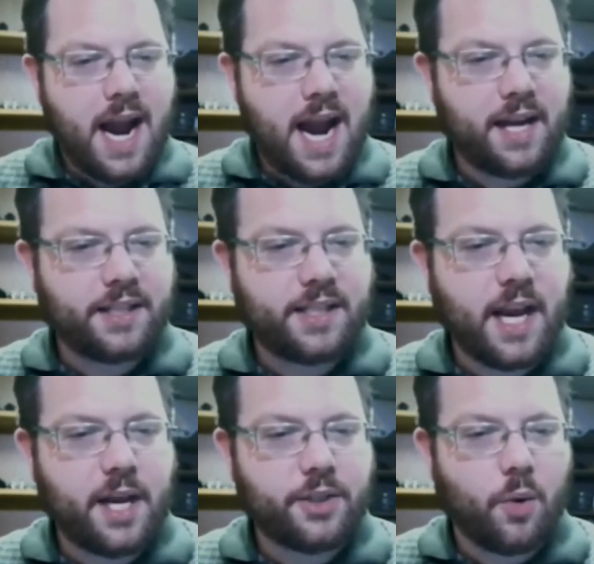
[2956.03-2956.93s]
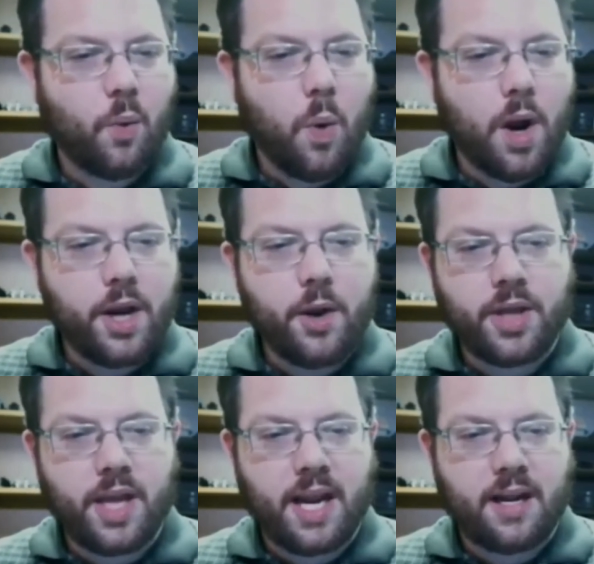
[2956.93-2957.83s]
and it says, what do you
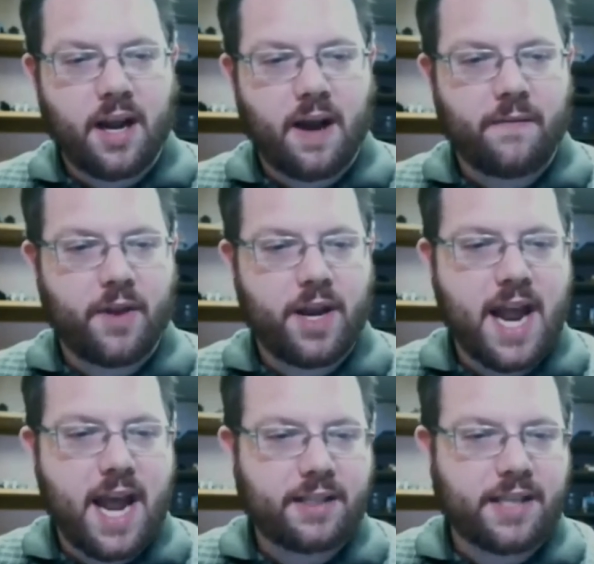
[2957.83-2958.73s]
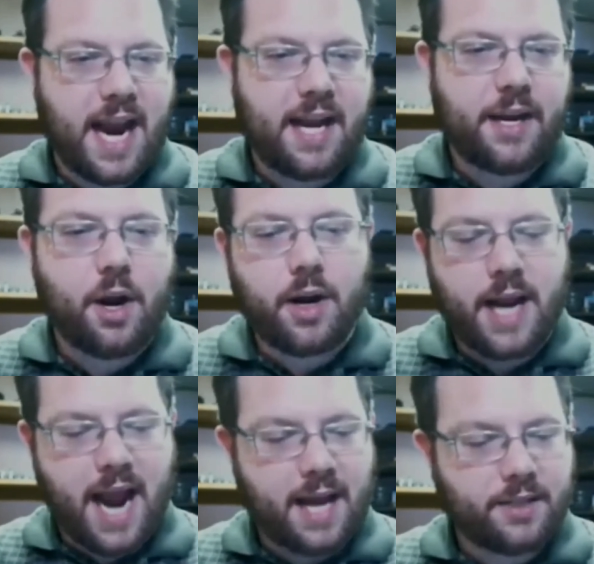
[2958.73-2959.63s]
think of the next ADR
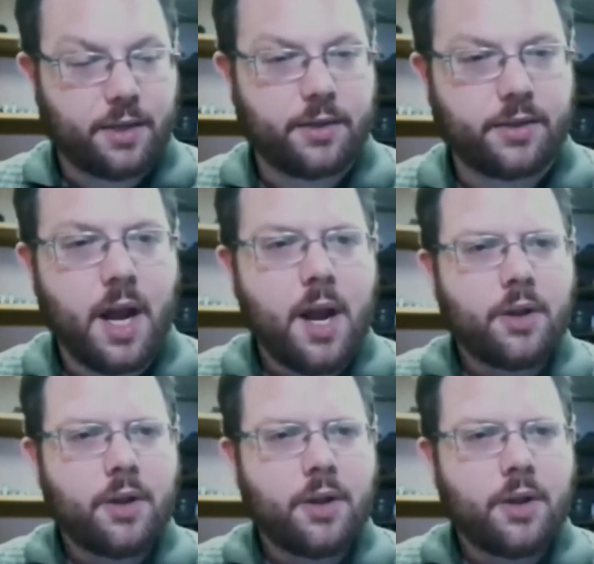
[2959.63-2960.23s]
casters?